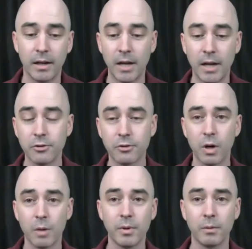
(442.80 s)
I just
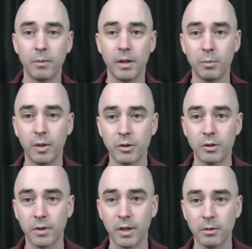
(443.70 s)
grew up in a
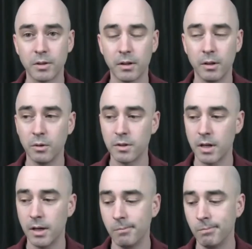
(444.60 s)
place where it was
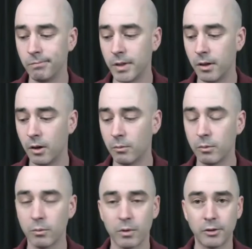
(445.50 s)

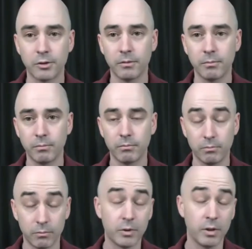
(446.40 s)
where I just
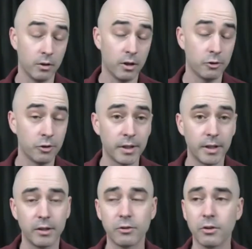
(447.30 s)
did a lot of
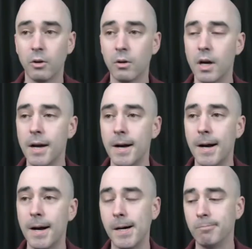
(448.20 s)
drinking. And so,
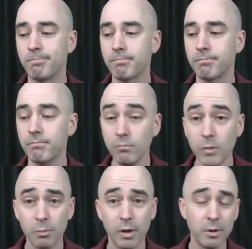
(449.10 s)

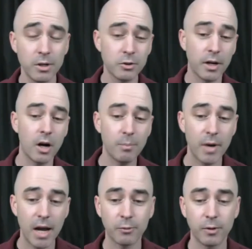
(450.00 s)
but anyway, so I got
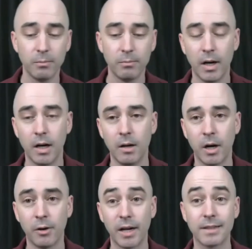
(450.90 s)
back from
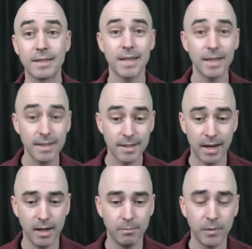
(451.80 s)
Iraq the second
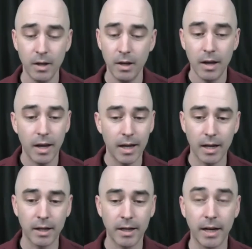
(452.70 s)
time,
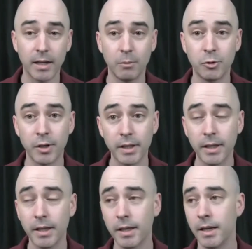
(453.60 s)
and I kept
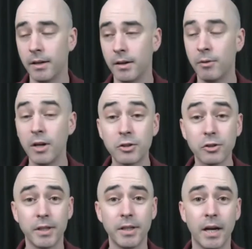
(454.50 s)
drinking, and
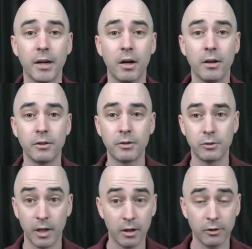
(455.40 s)
eventually I got
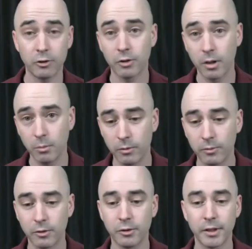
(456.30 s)
into trouble
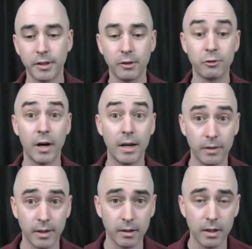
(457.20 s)
for drinking and
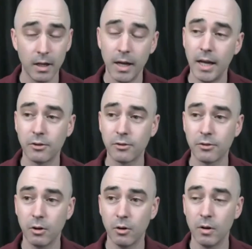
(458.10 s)
driving. And
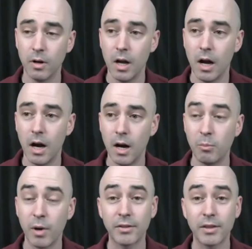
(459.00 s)
so,
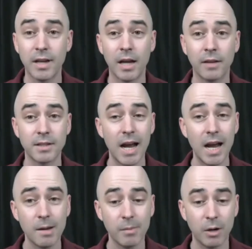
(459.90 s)
but at the
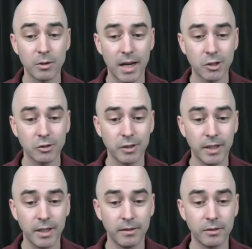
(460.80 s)
time I was actually
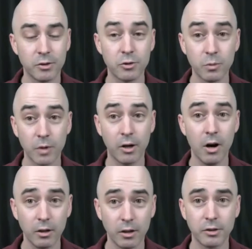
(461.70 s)
in
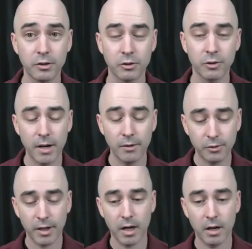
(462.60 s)
college, because right after
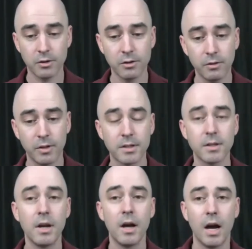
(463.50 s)
I got out of the
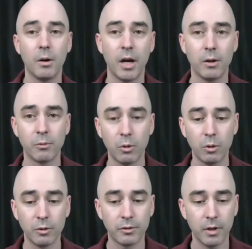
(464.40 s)
service, I
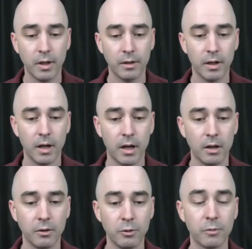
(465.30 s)
enrolled in
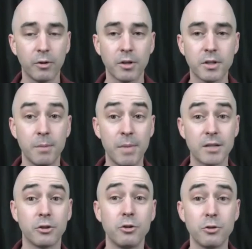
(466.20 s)
University of
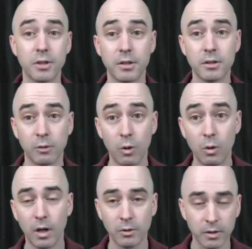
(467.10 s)
Massachusetts,
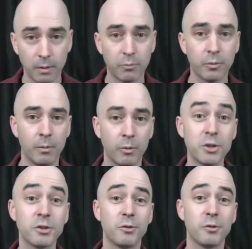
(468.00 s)
Lowell. I'm
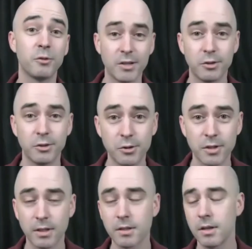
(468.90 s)
originally from
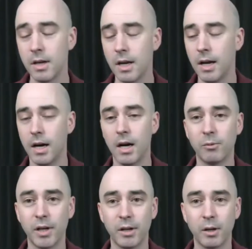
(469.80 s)
Massachusetts,
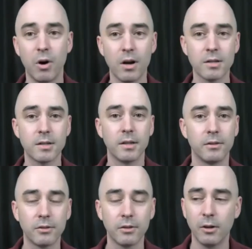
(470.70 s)
right near
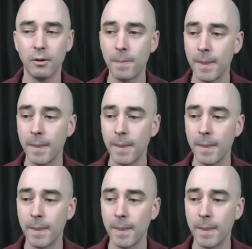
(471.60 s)
Boston. So